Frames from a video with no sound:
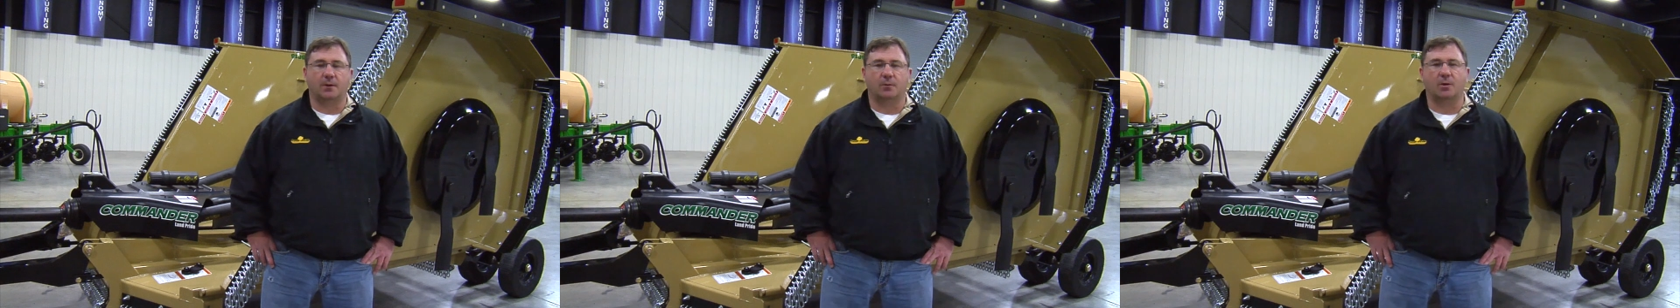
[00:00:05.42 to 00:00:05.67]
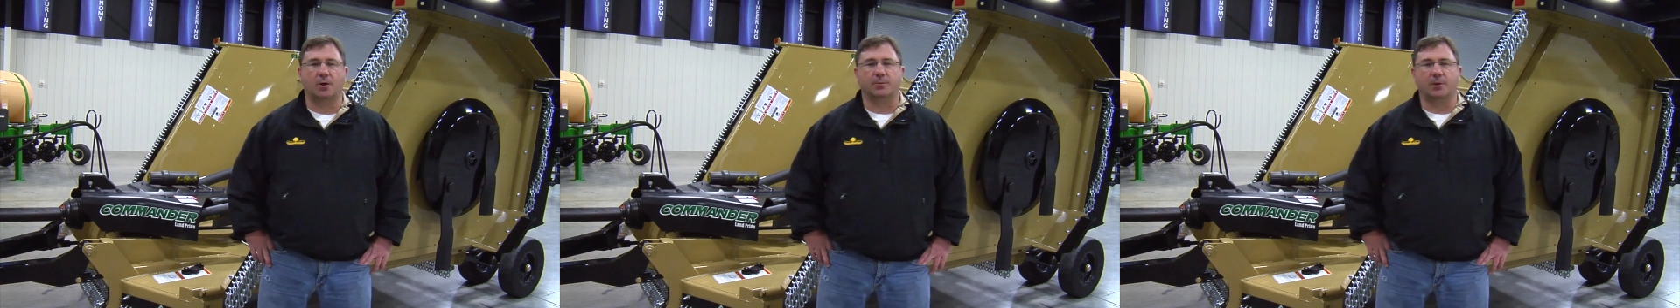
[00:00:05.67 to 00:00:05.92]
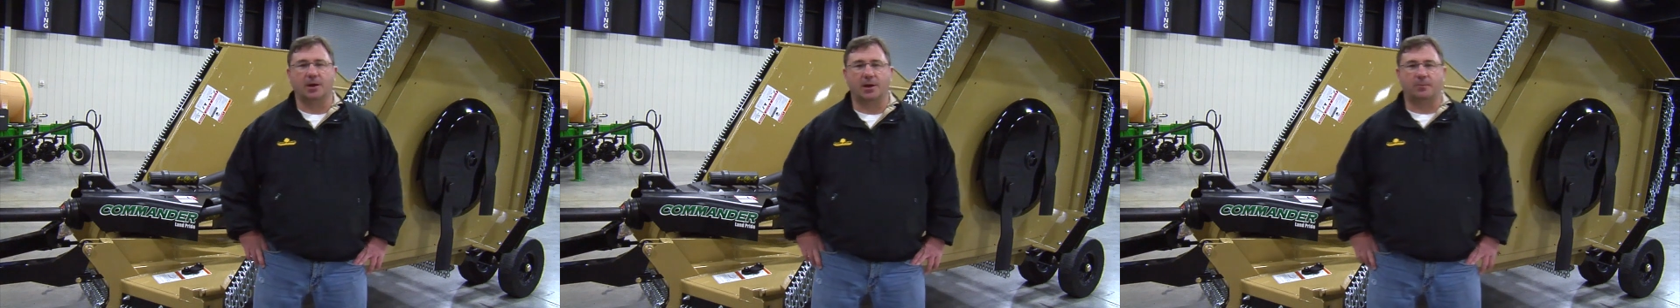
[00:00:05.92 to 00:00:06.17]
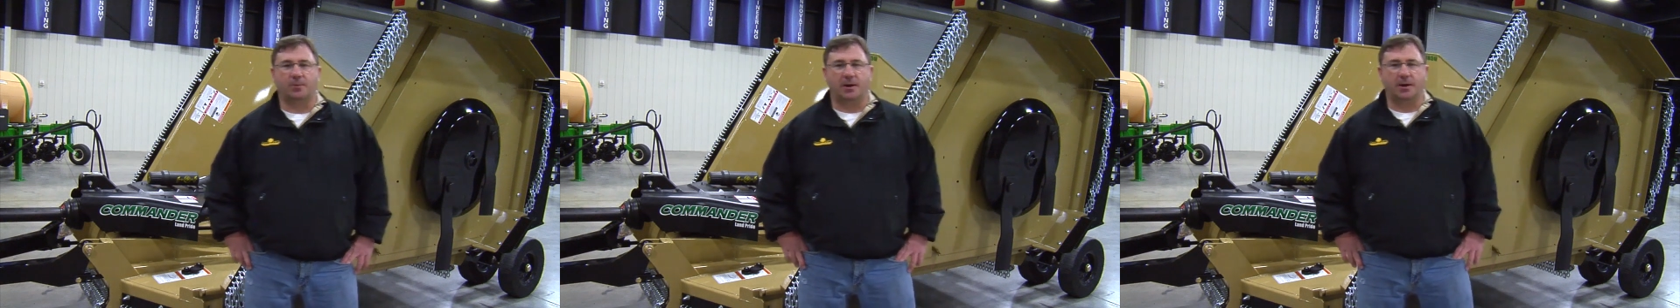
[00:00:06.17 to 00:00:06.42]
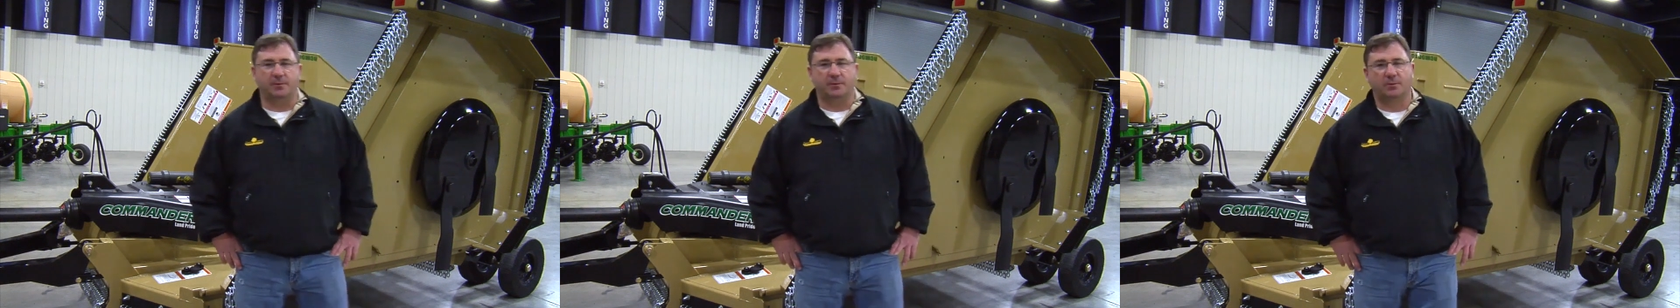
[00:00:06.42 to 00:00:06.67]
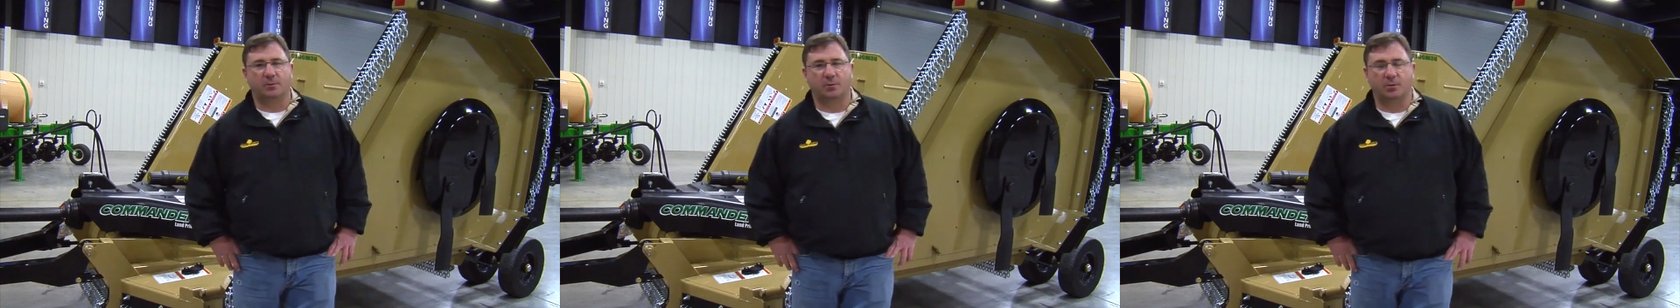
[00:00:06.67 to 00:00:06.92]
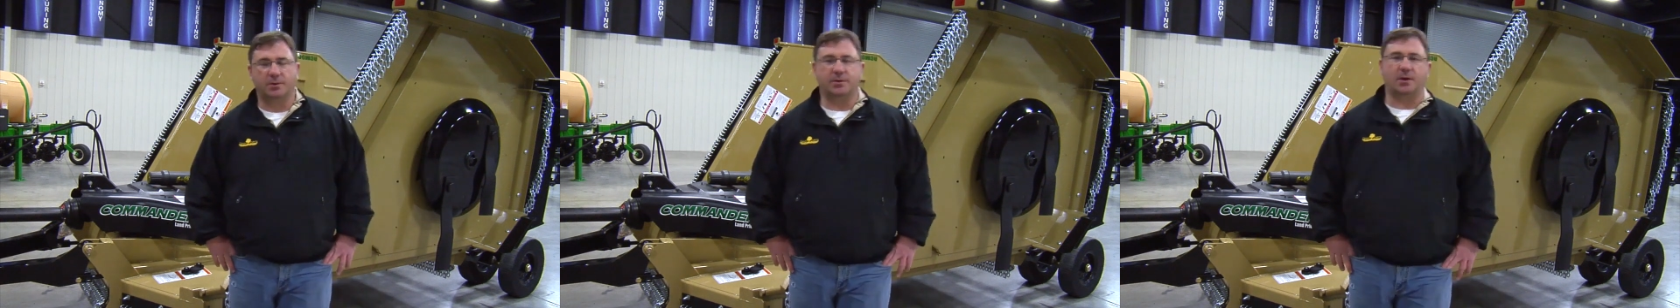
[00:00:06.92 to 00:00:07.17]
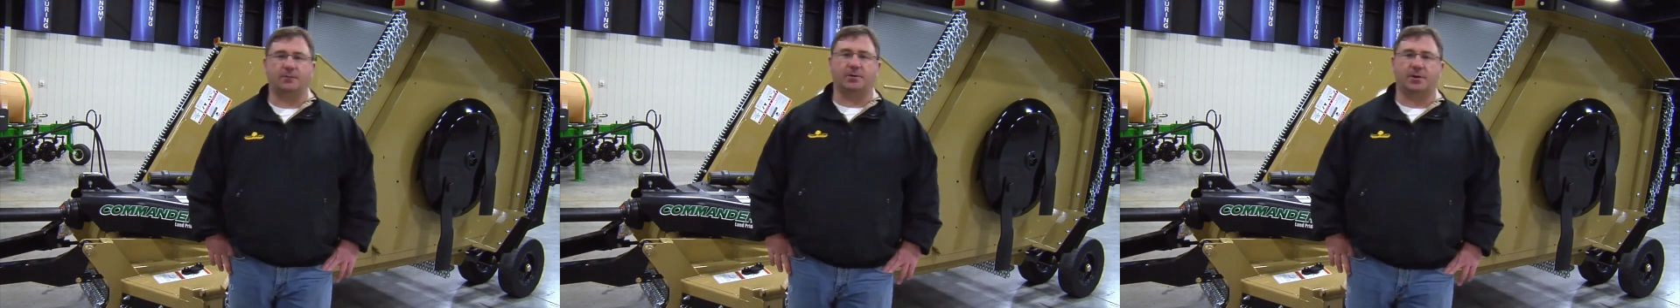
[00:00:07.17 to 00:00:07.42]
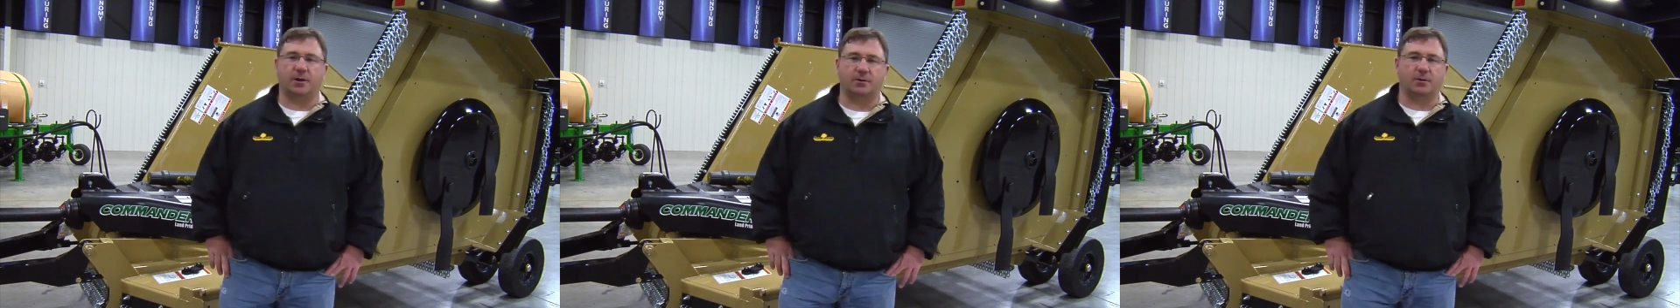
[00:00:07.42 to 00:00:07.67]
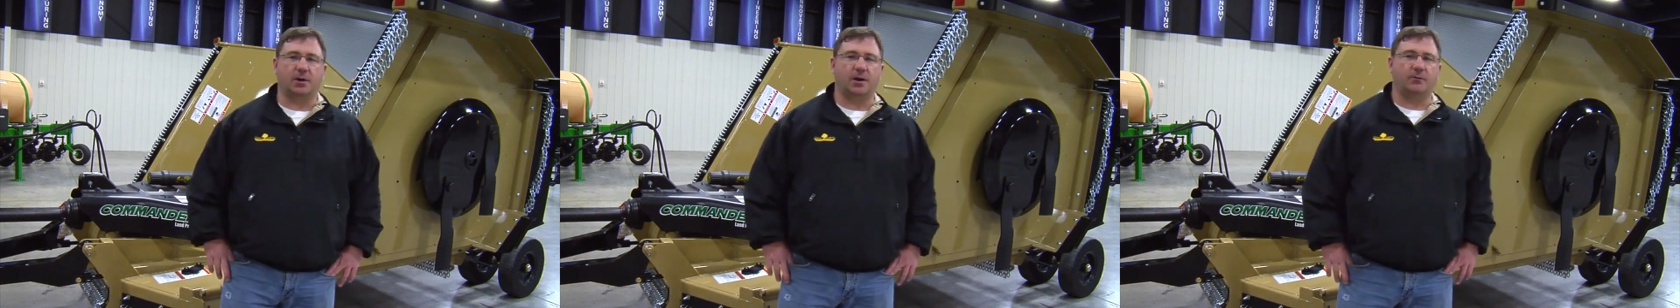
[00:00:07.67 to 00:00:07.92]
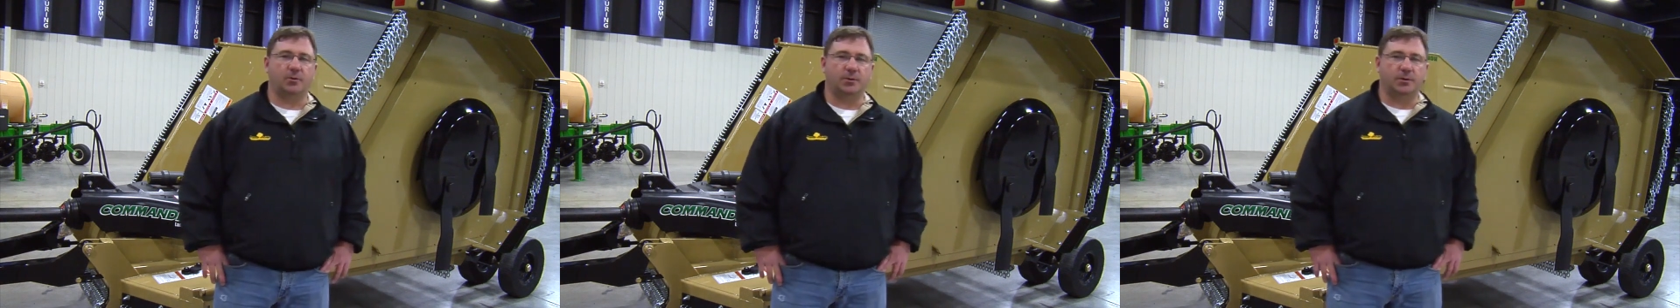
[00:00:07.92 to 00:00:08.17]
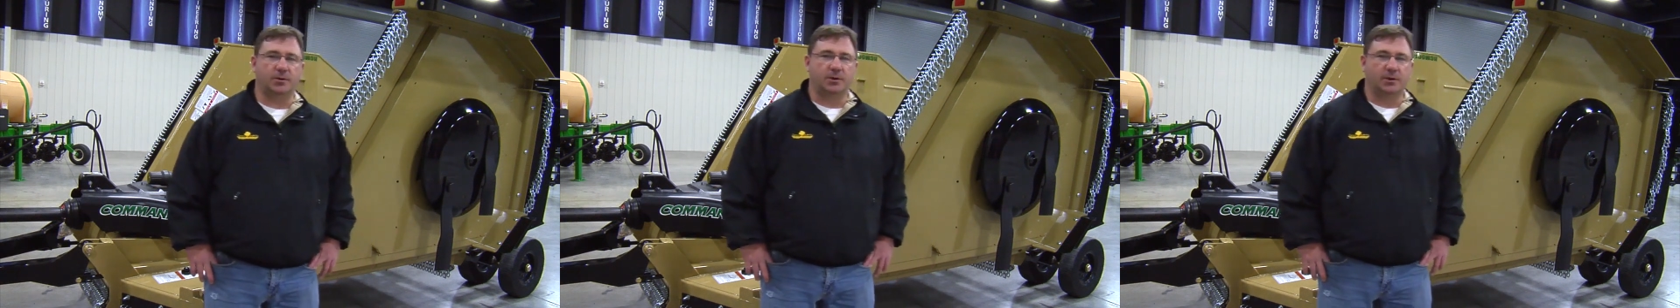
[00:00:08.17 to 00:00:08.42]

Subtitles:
Welcome to Land Pride. Once you have your cutter leveled,